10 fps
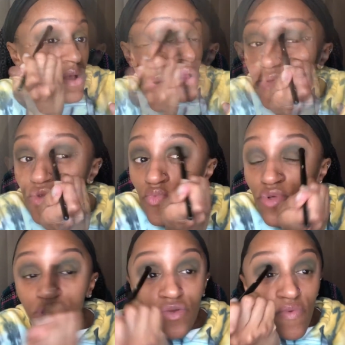So
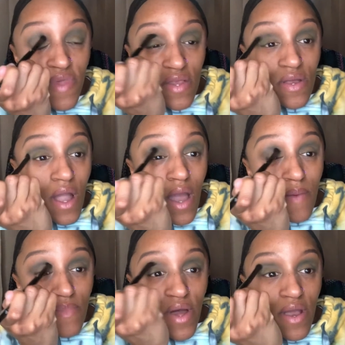please don't think that
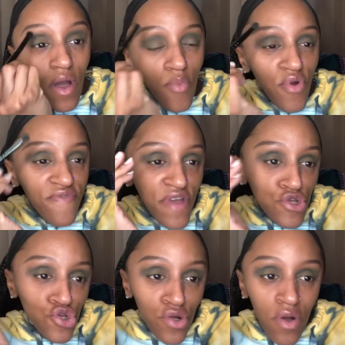I'm like a
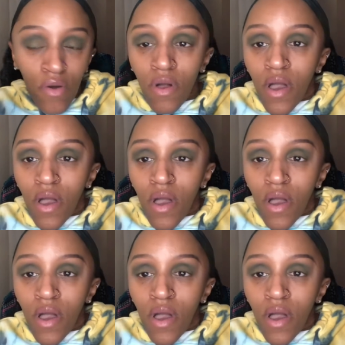professional.